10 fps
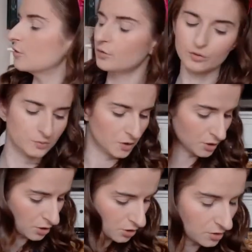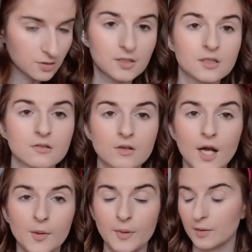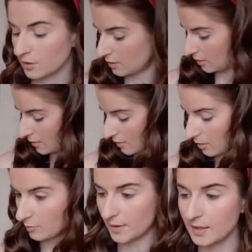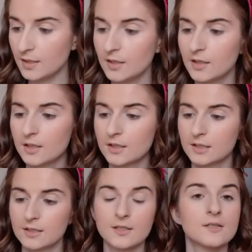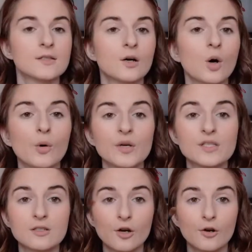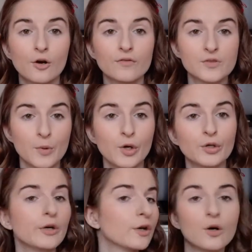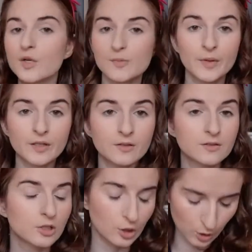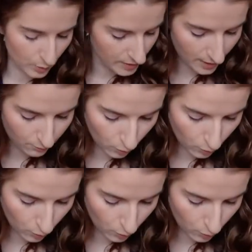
too much. I don't know how pigmented it's going to be. So always start off small. You can always build. You can always add